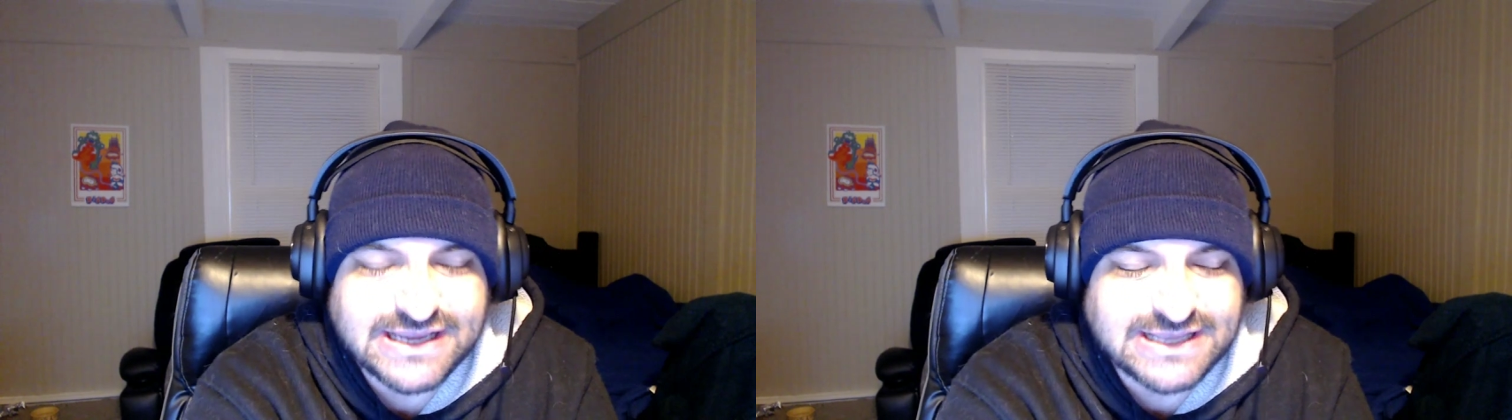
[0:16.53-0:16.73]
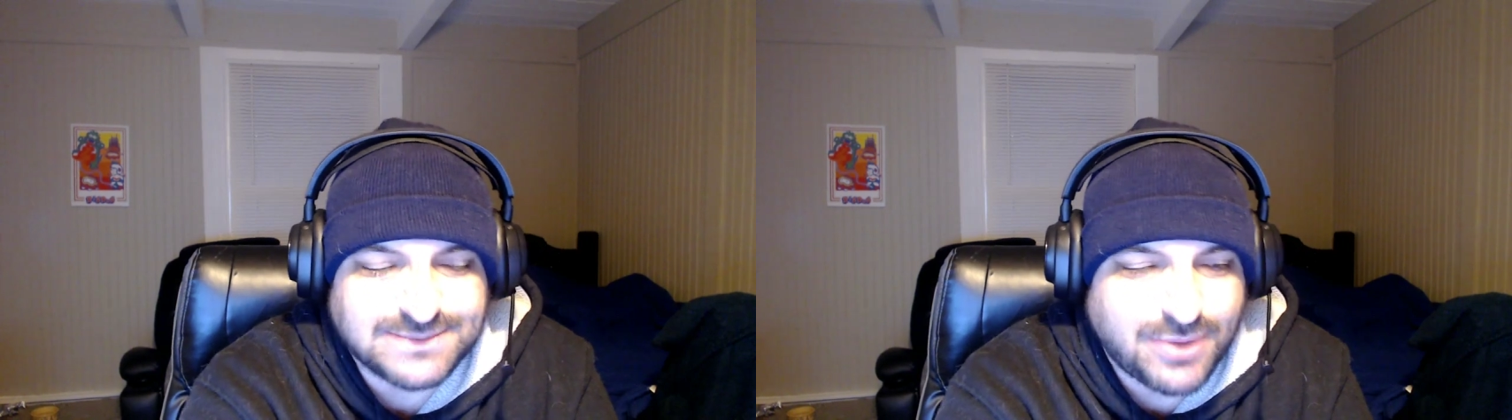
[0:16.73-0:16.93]

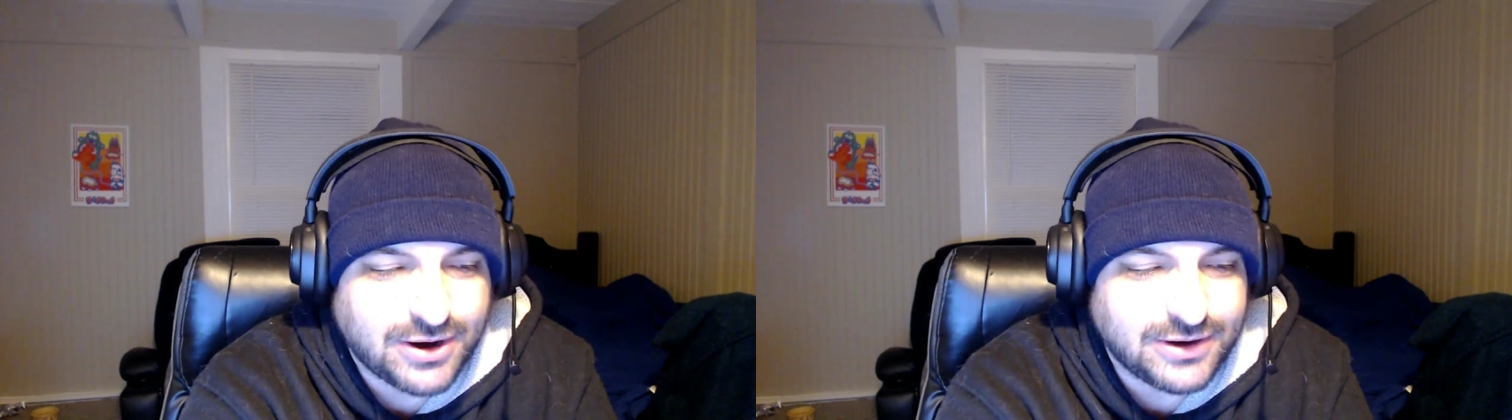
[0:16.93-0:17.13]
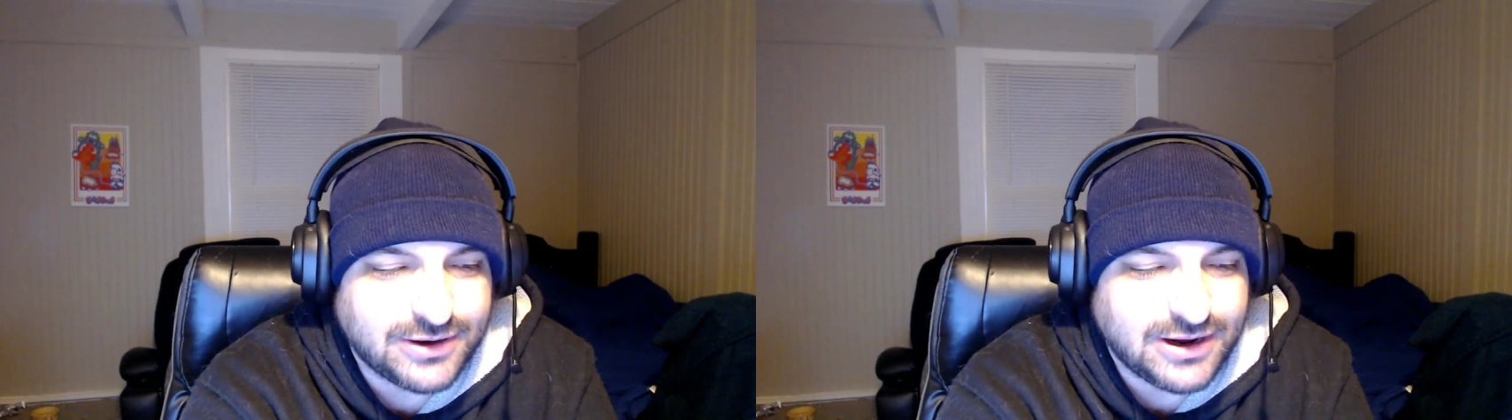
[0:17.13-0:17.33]
It's
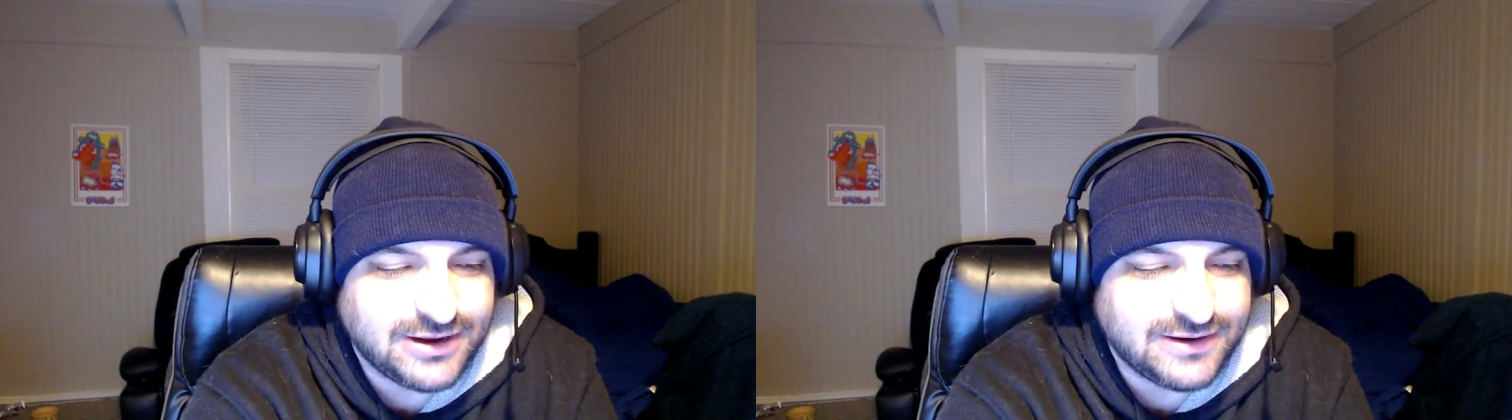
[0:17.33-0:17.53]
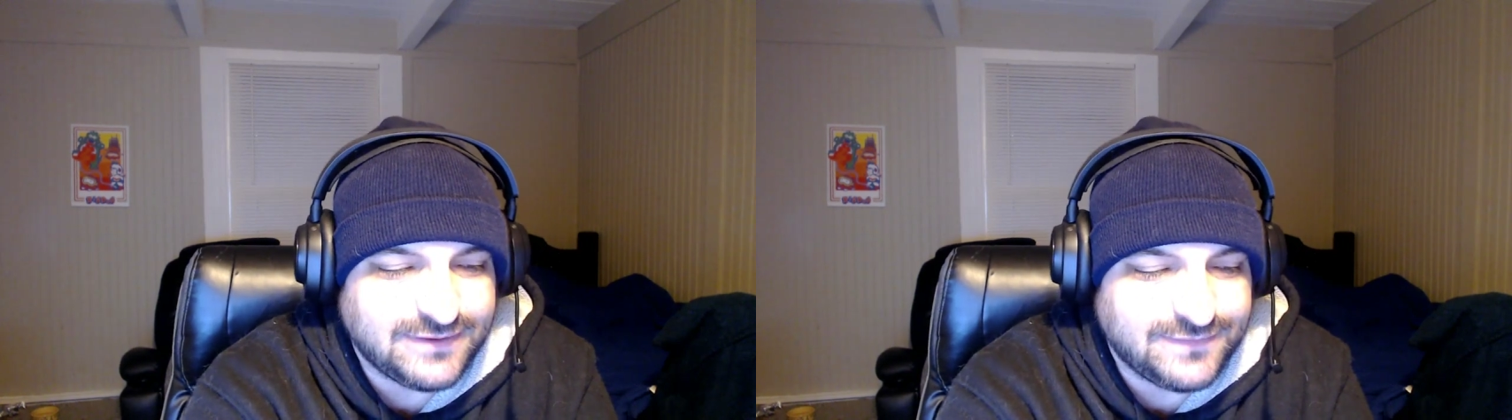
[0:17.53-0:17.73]
part
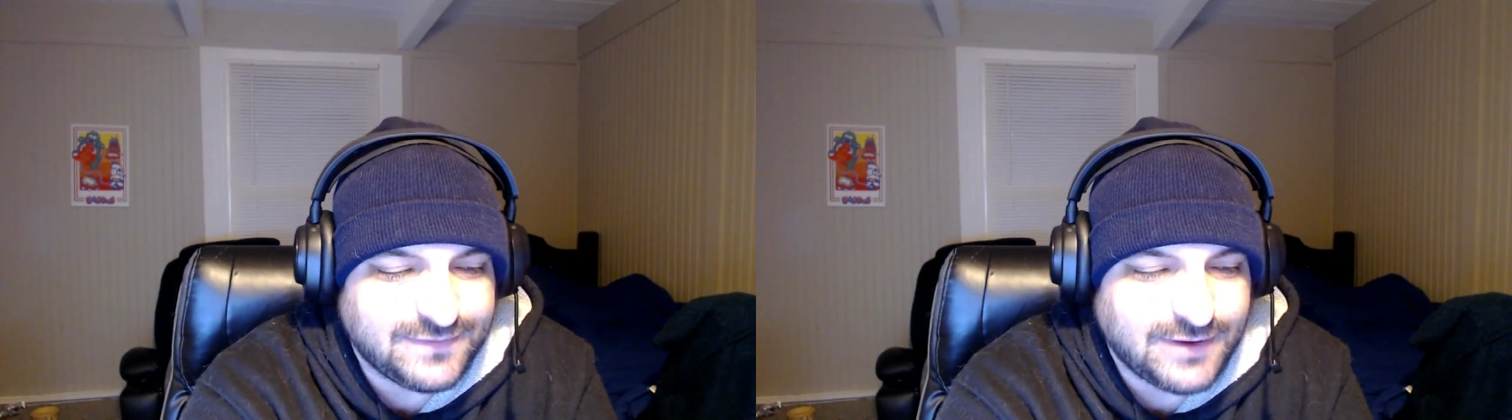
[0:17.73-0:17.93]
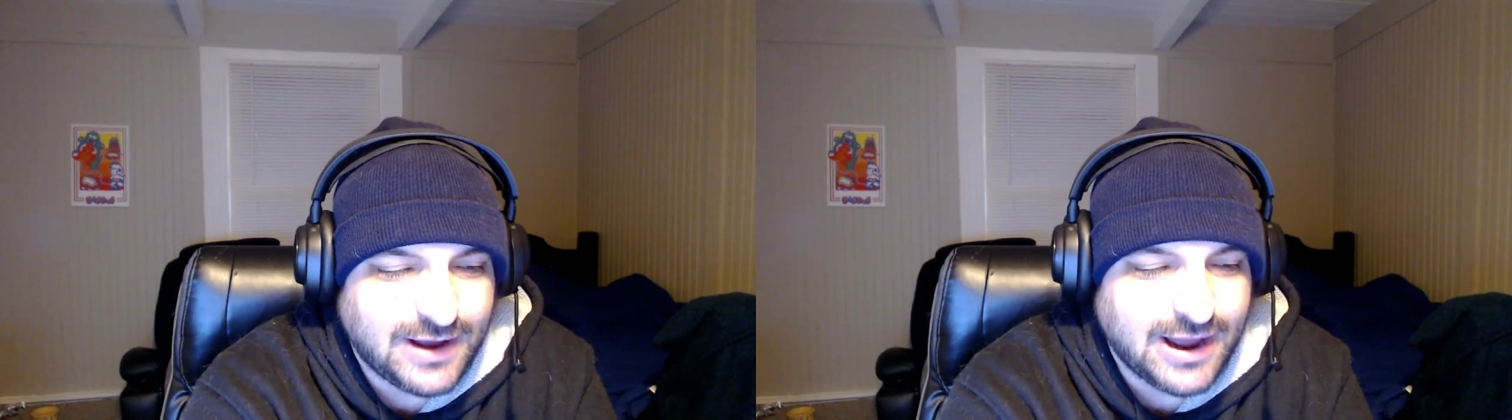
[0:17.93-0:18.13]
of
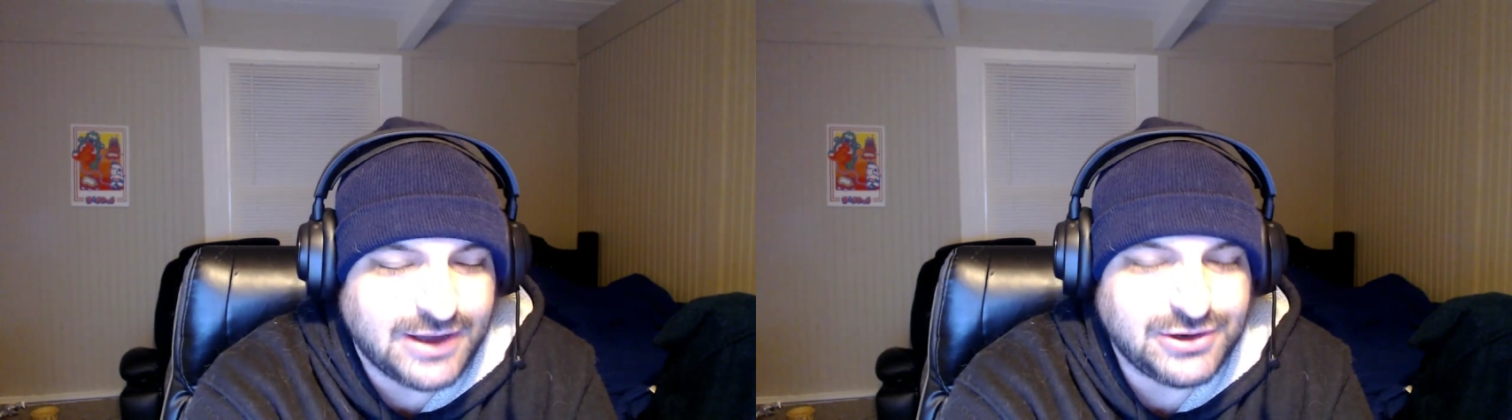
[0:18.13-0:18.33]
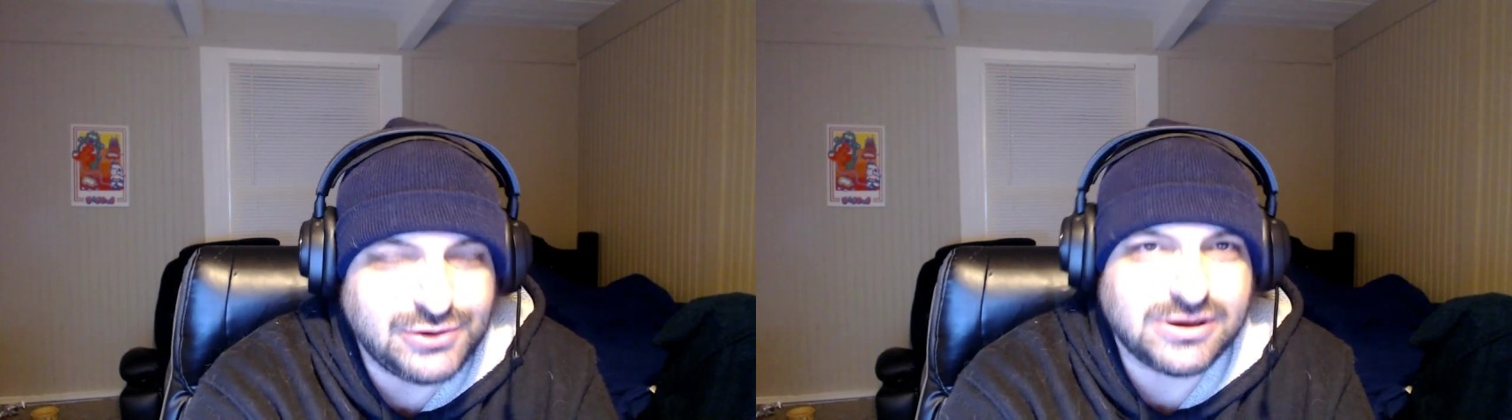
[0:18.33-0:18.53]
a
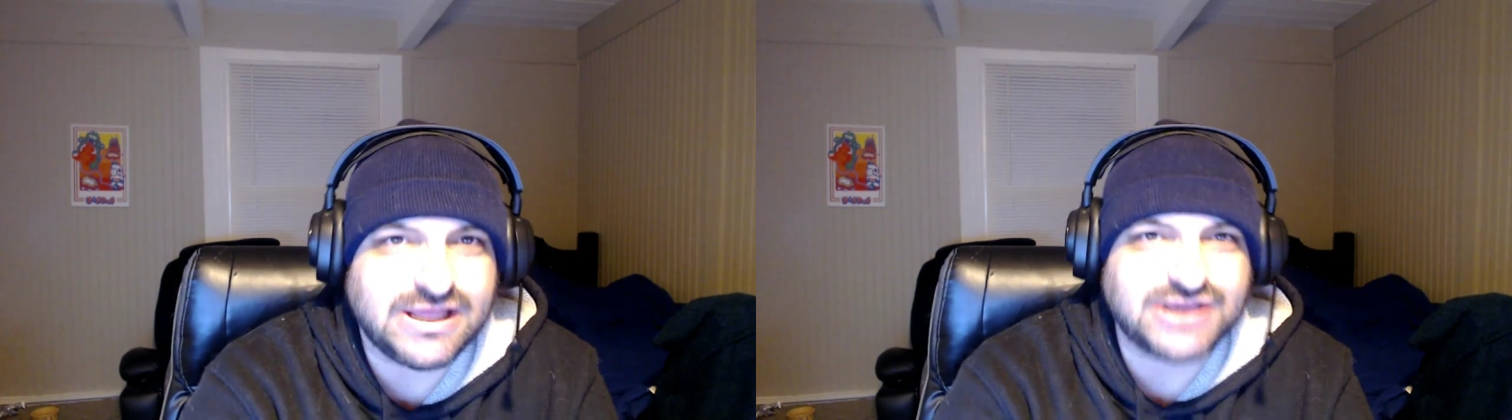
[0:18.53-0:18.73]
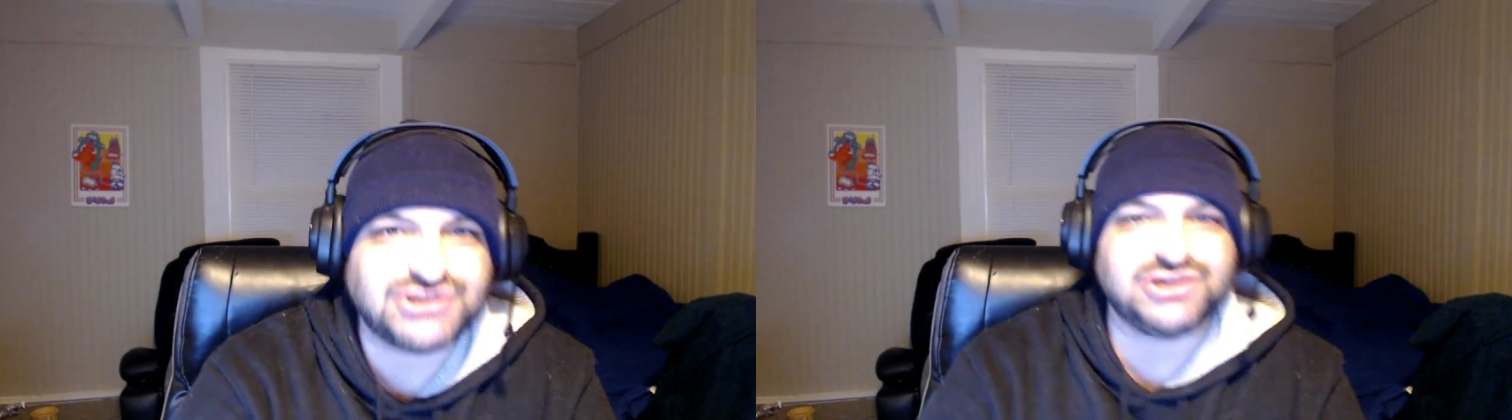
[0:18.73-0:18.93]
new
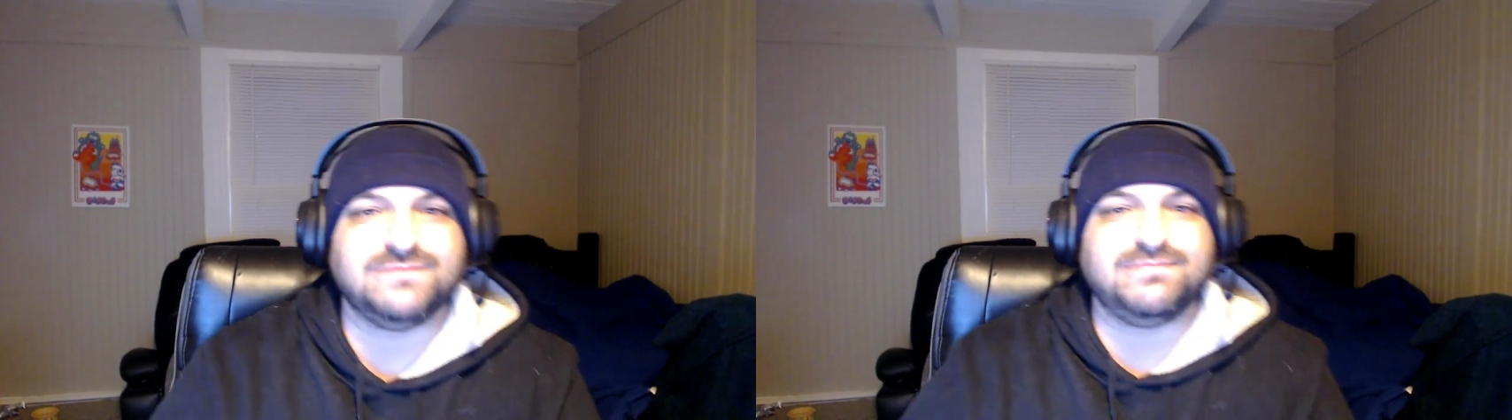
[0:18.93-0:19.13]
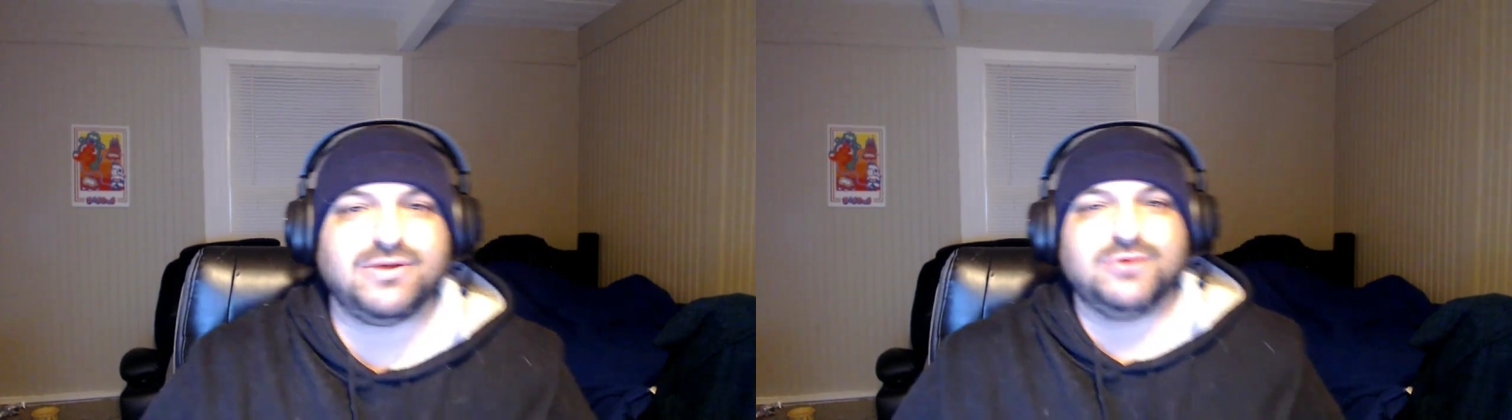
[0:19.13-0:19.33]
collection
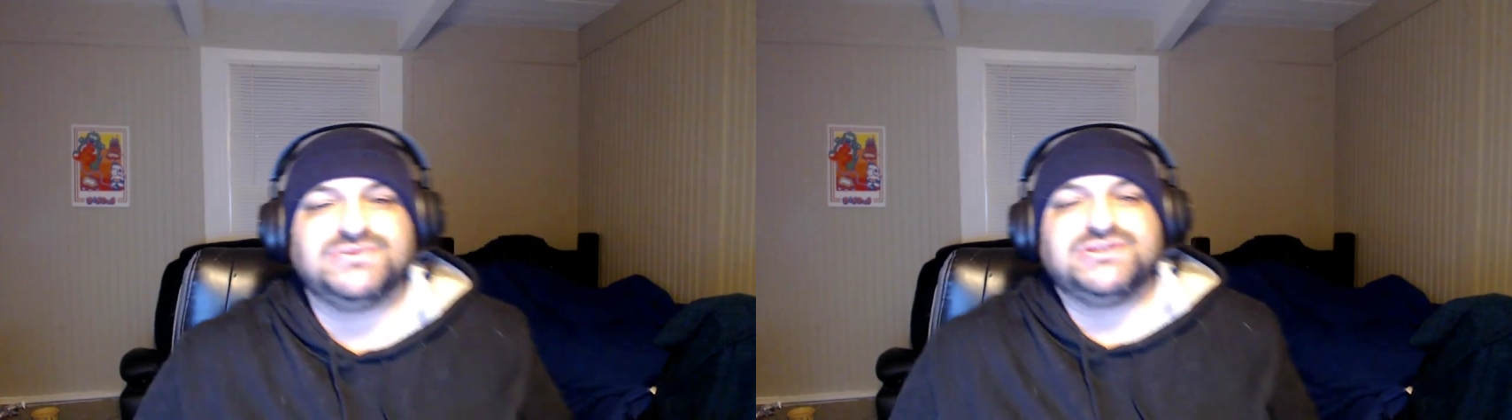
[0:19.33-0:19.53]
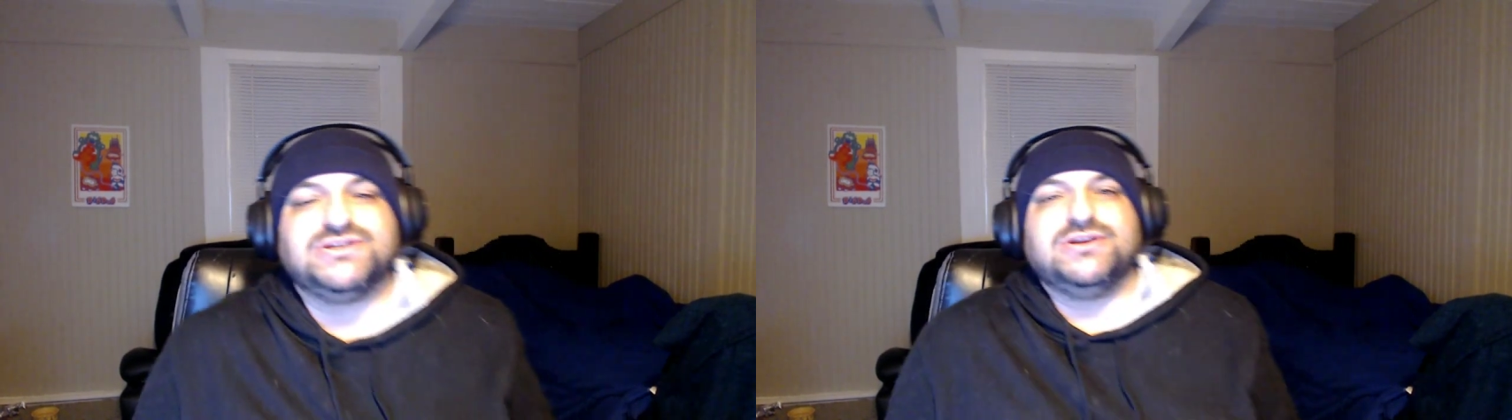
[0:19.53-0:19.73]
of poems